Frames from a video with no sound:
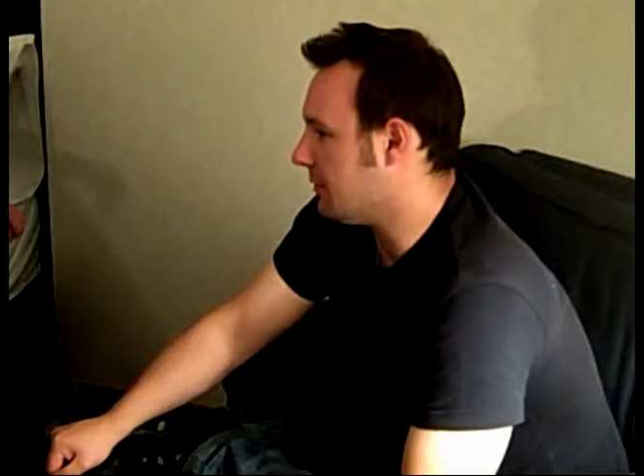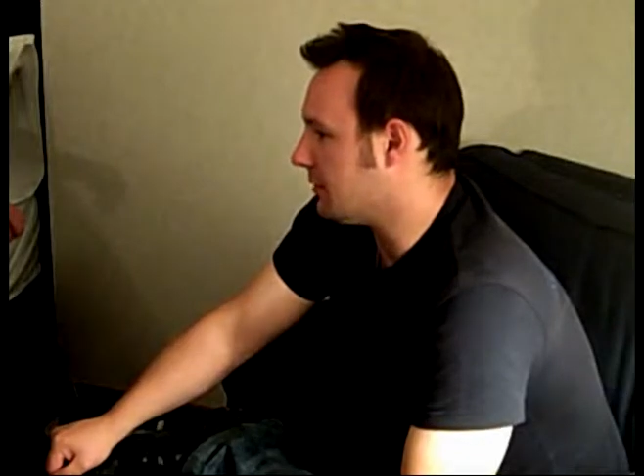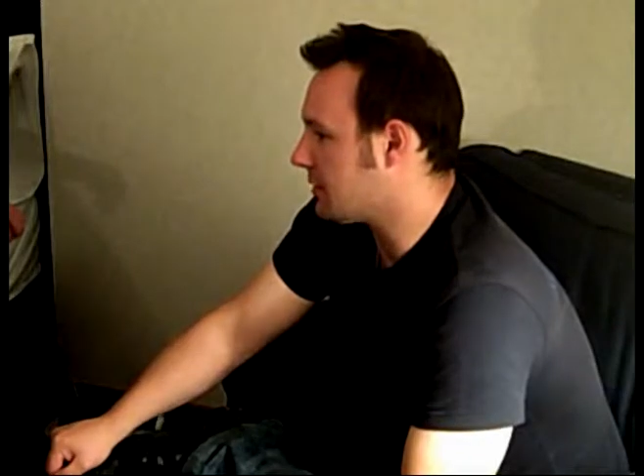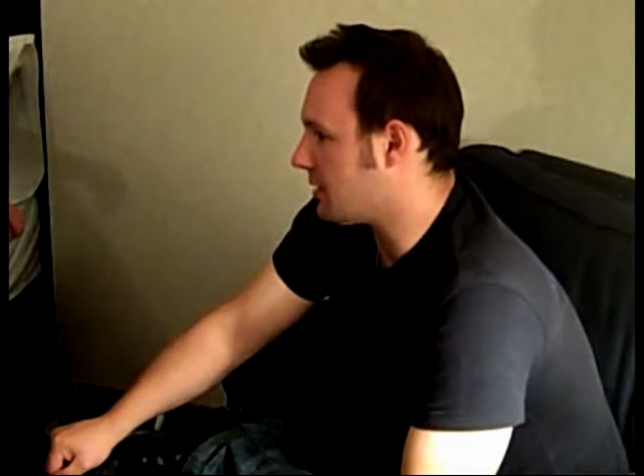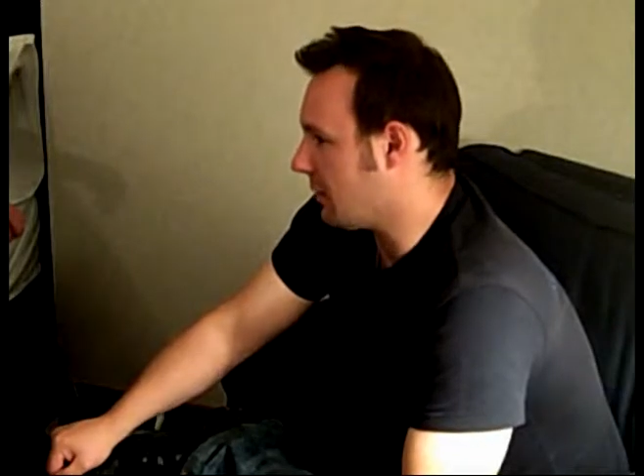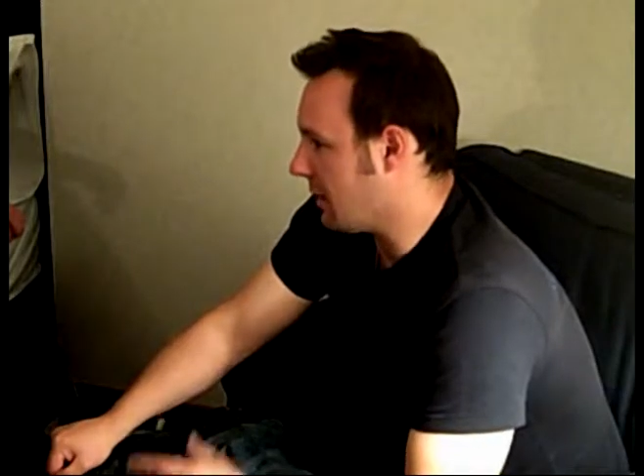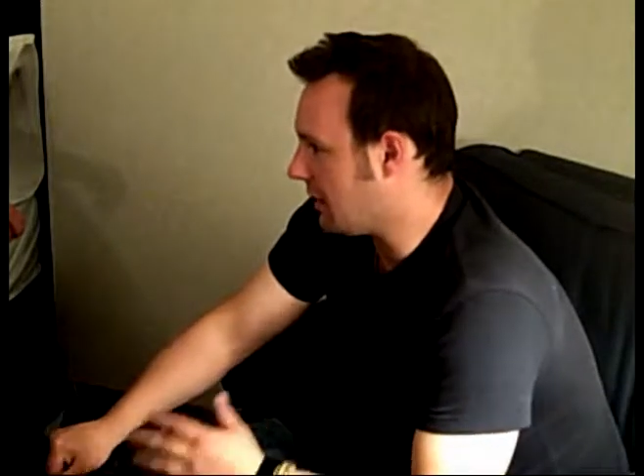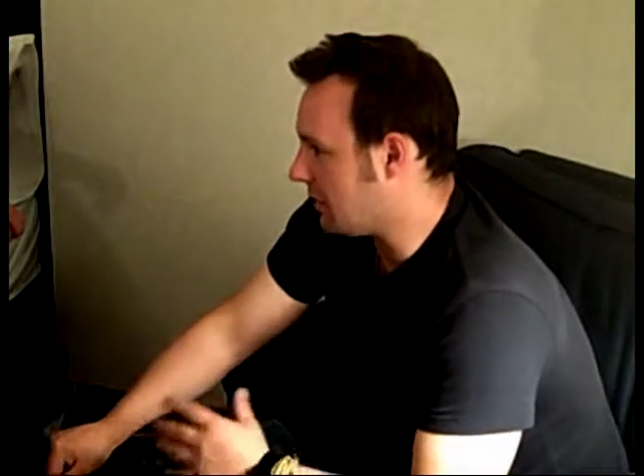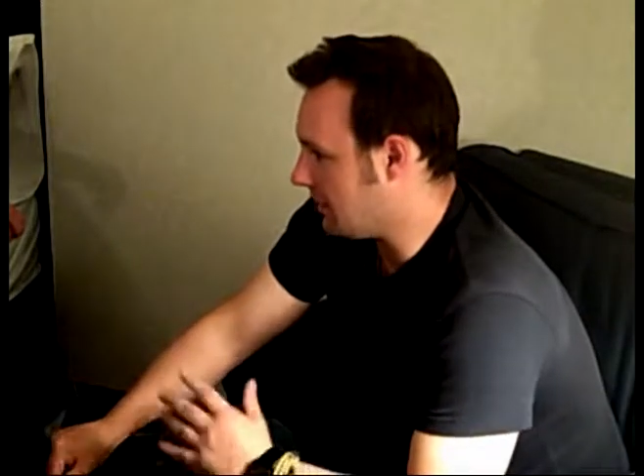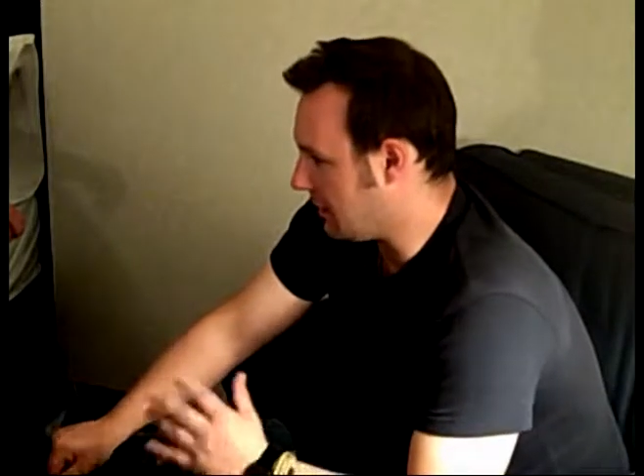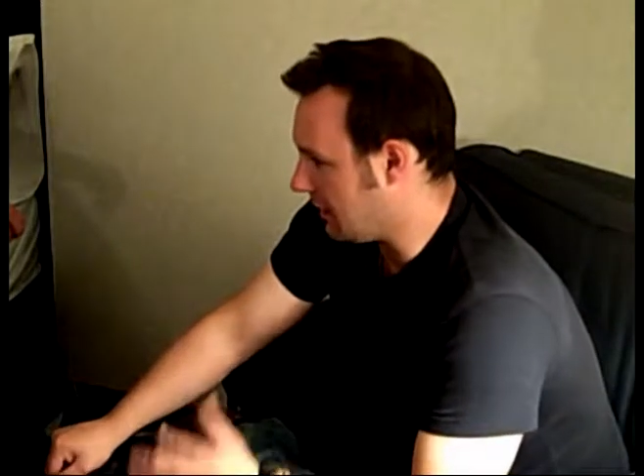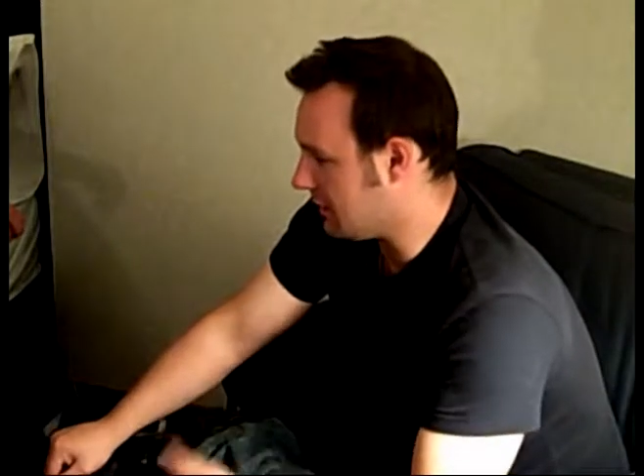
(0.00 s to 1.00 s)
So we had the
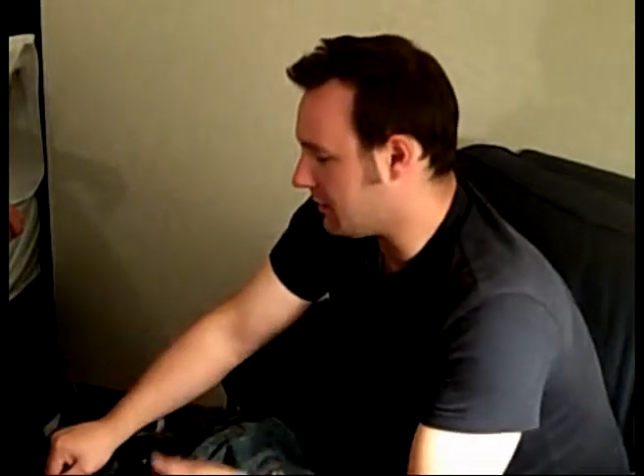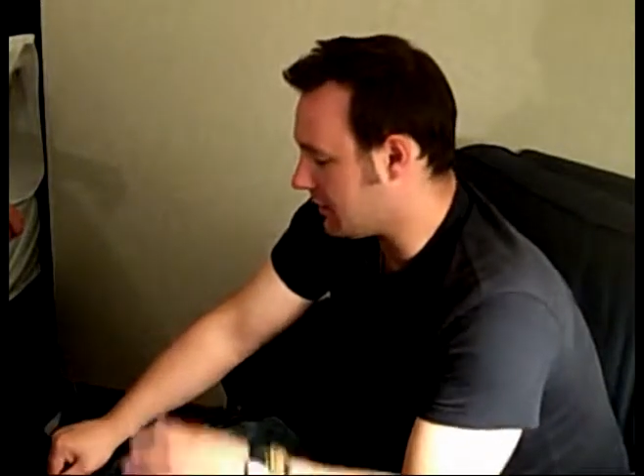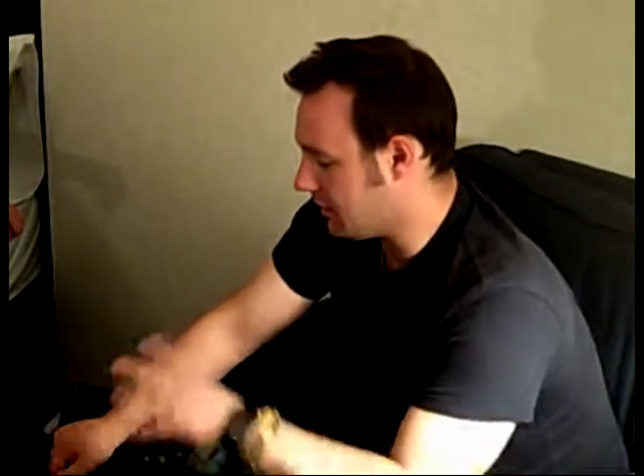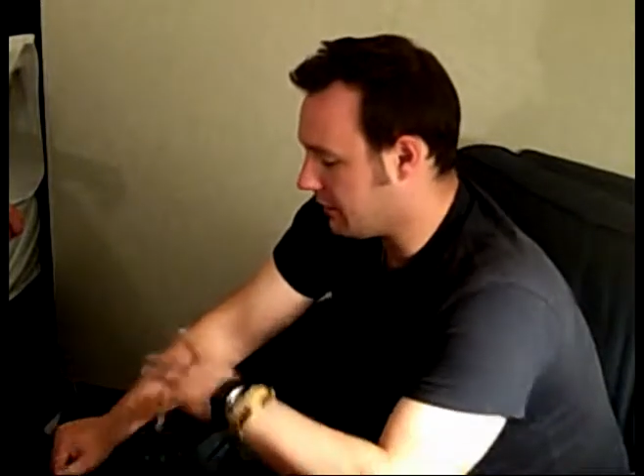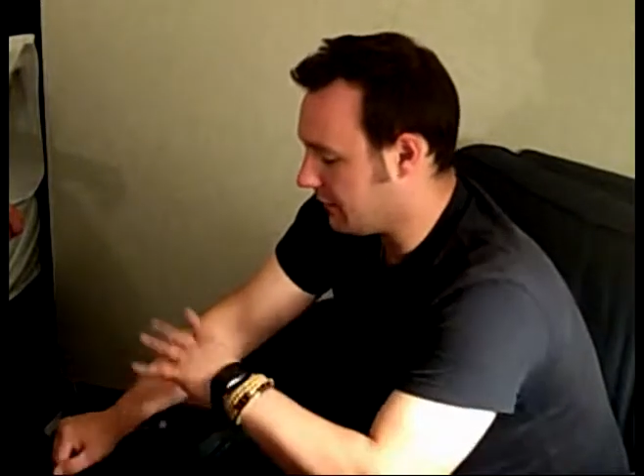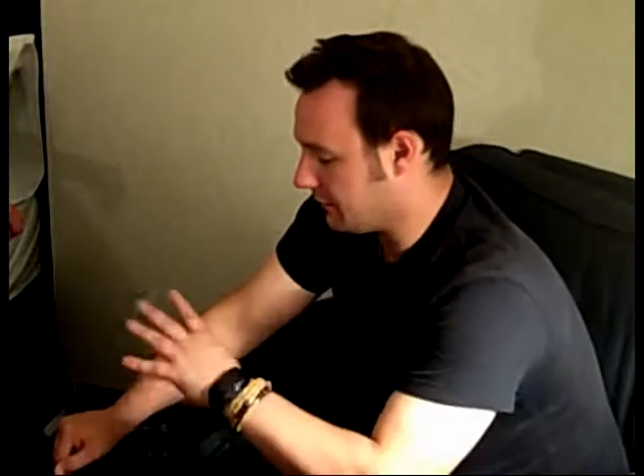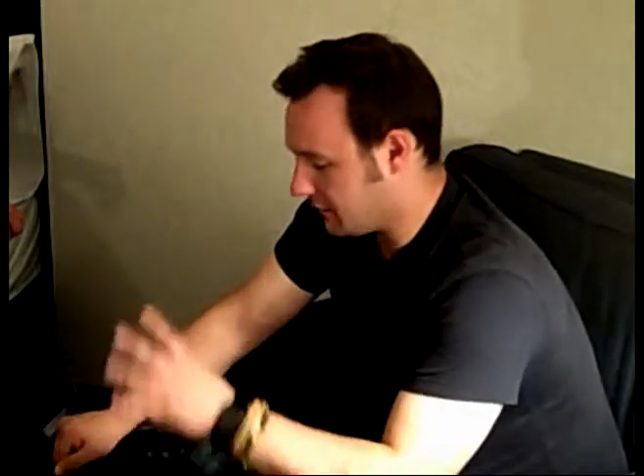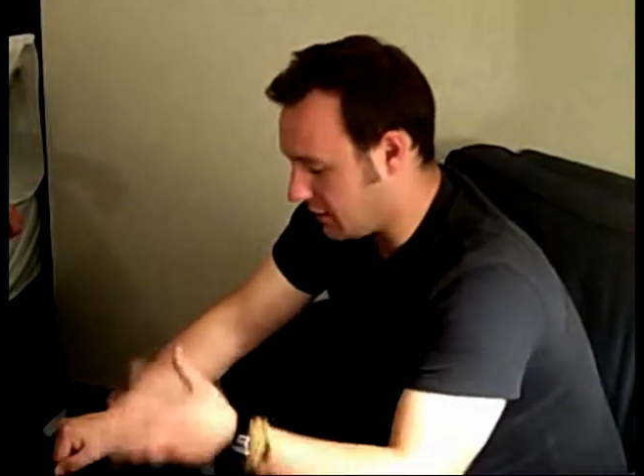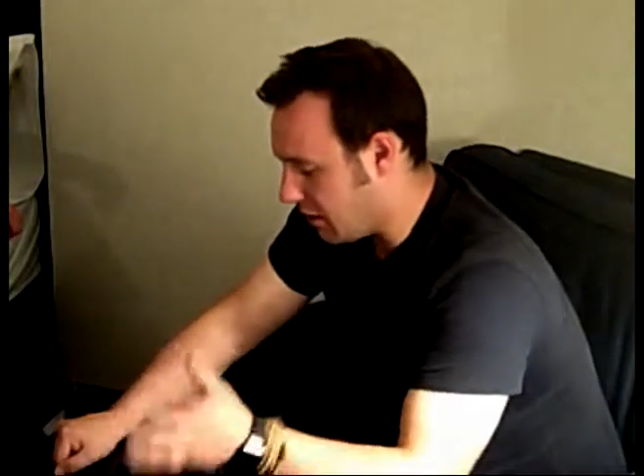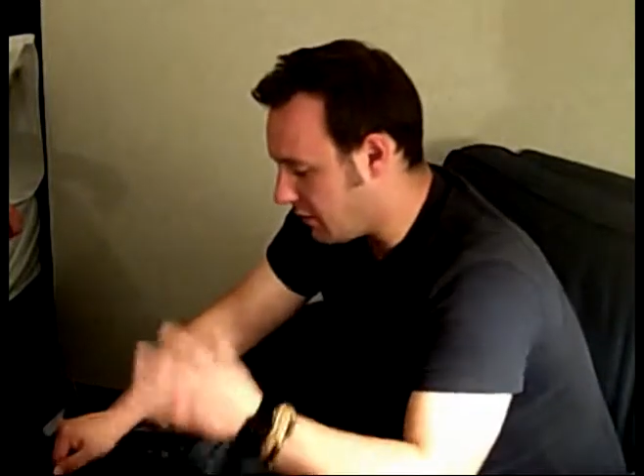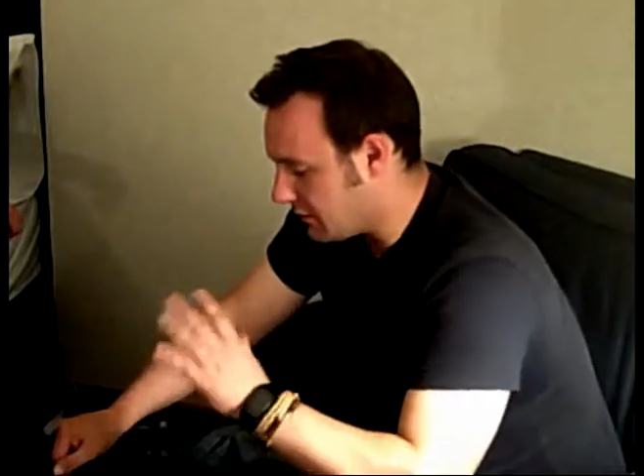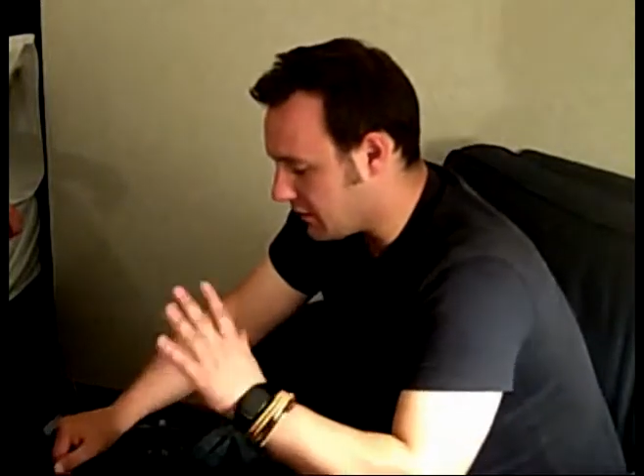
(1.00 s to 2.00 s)
ability to kind of
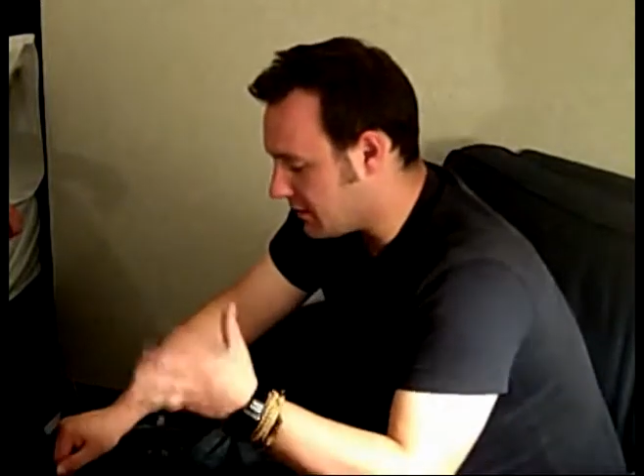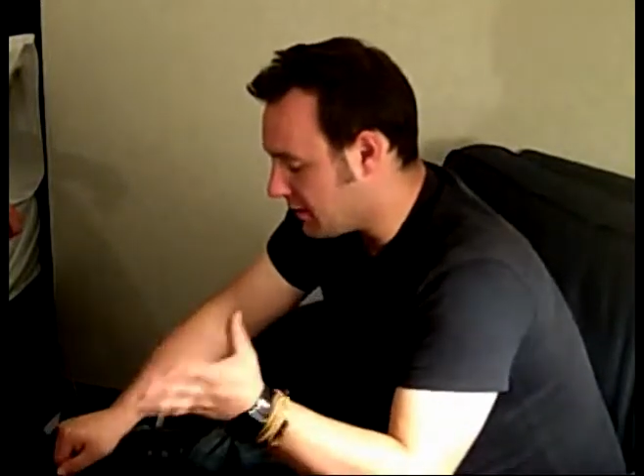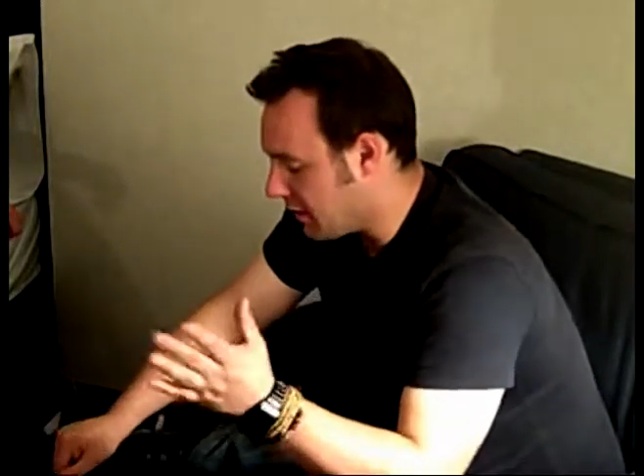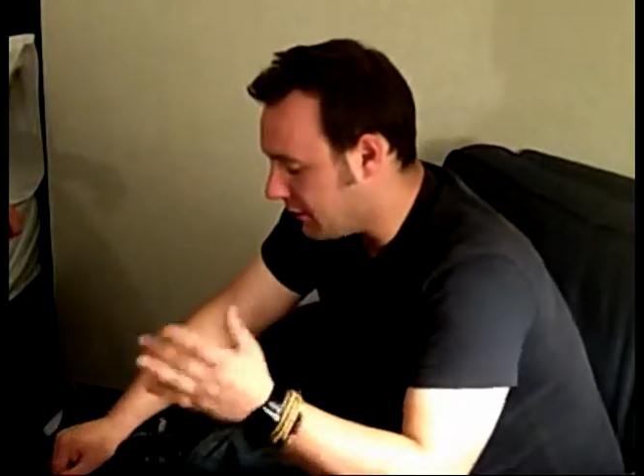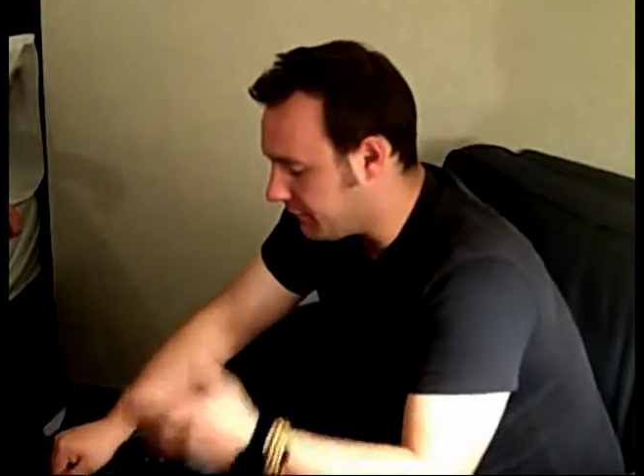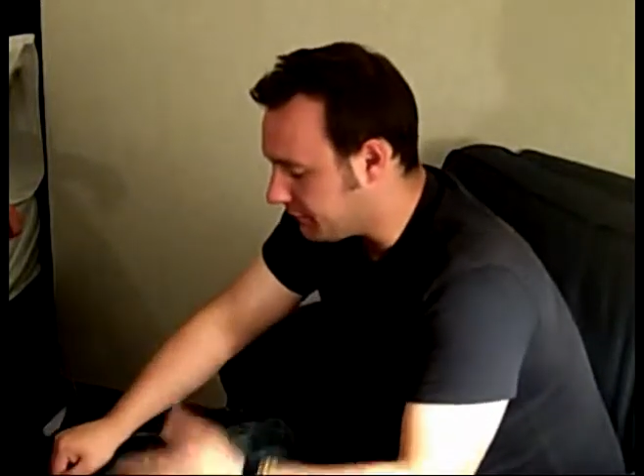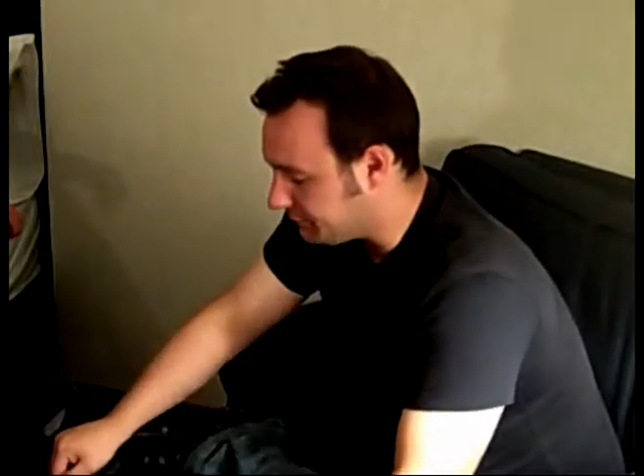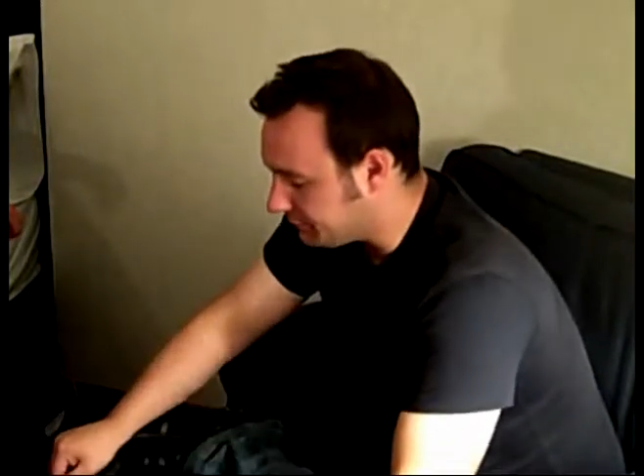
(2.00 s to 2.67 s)
code this stuff.